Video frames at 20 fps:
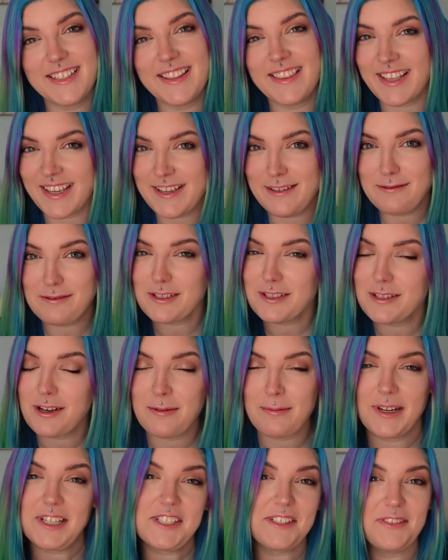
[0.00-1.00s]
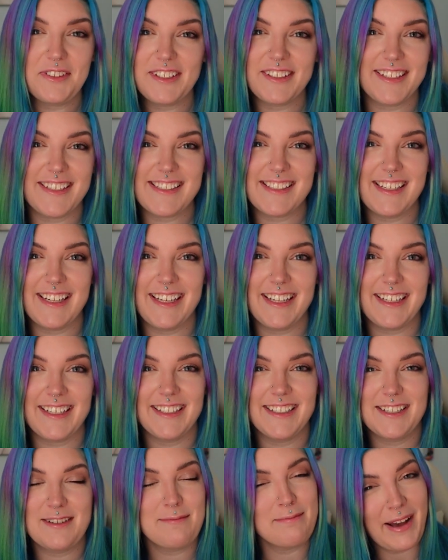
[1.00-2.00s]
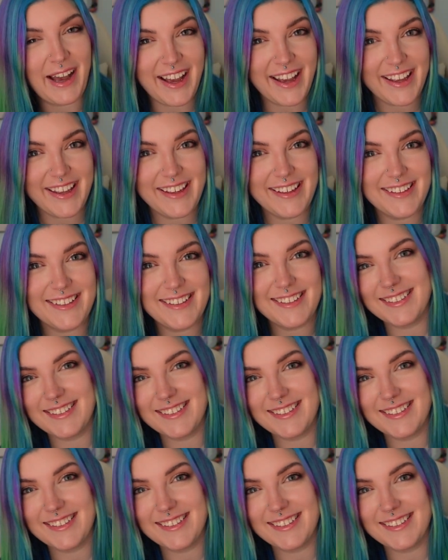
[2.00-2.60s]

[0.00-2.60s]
Thank you so much for listening. Bye.